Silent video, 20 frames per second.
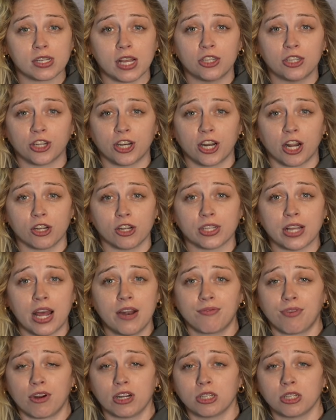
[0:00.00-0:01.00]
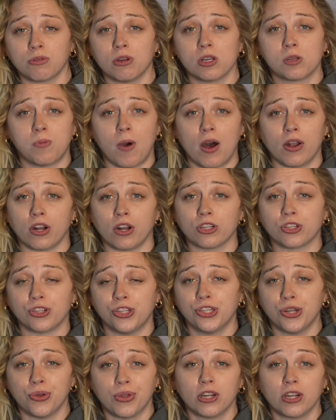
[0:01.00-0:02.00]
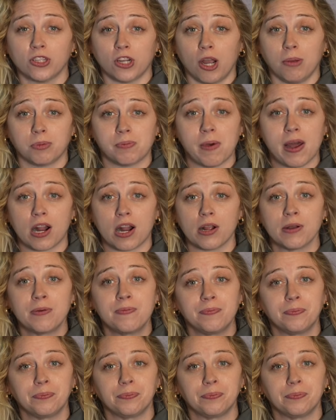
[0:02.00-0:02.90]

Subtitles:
engineers, and first responders do their jobs better.